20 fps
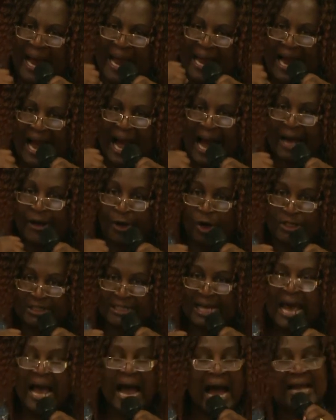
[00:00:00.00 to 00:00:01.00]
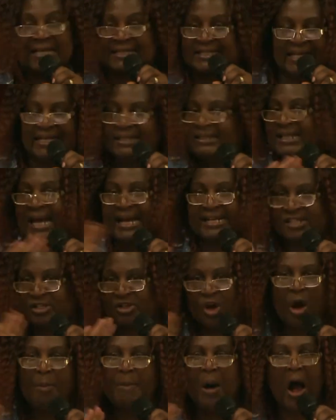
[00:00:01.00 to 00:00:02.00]
my arrows until
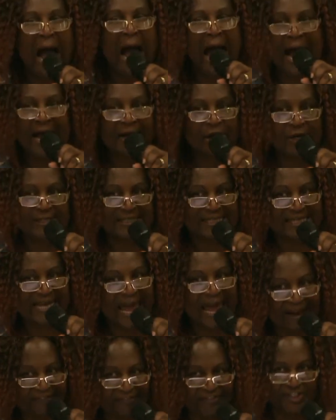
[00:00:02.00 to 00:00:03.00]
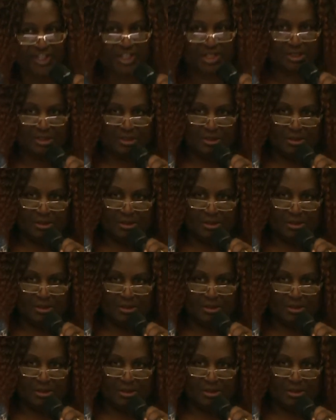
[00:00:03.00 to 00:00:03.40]
there's no more arrows left.